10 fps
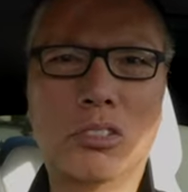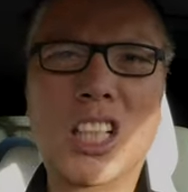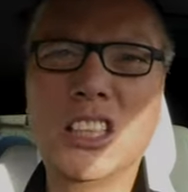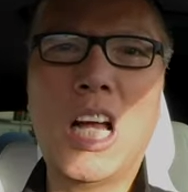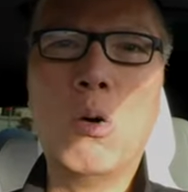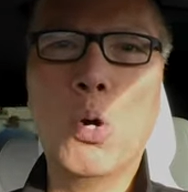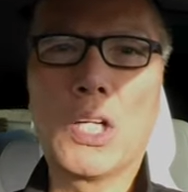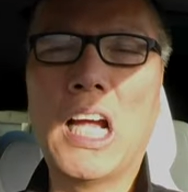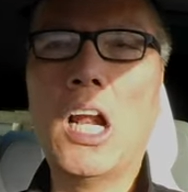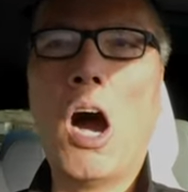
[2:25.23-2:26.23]
Does not
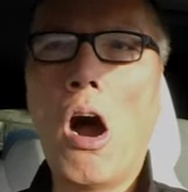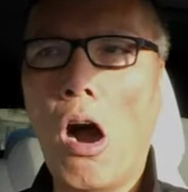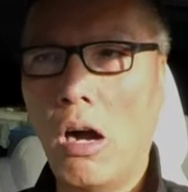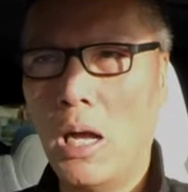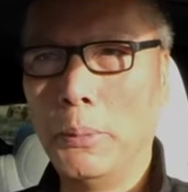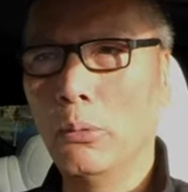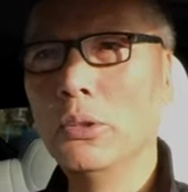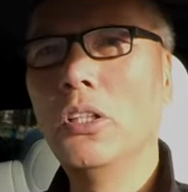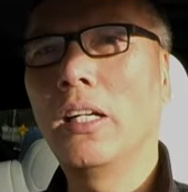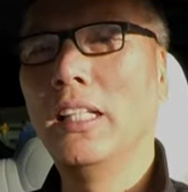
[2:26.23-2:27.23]
work at all. I mean,
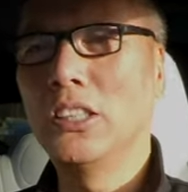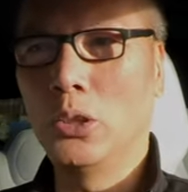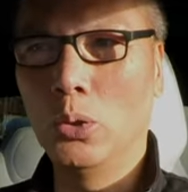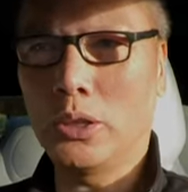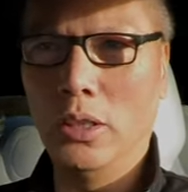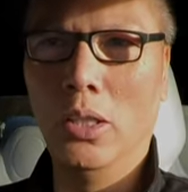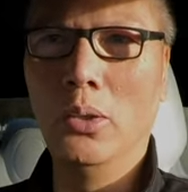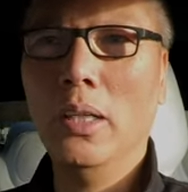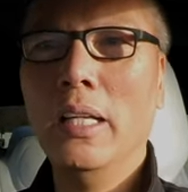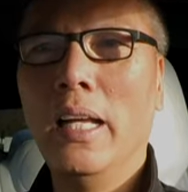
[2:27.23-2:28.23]
we're talking so slow,